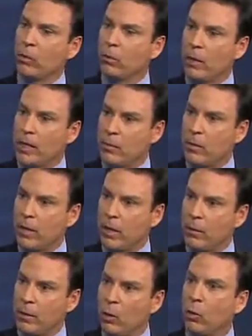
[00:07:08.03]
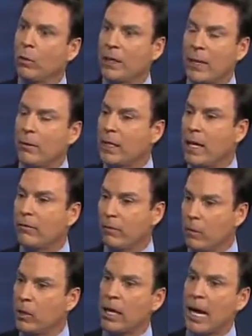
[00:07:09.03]
replacement therapy, or what they would get
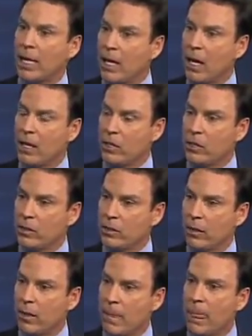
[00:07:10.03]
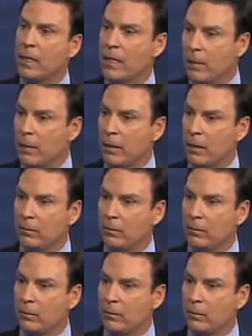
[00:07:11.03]
from their gynecologist, typically?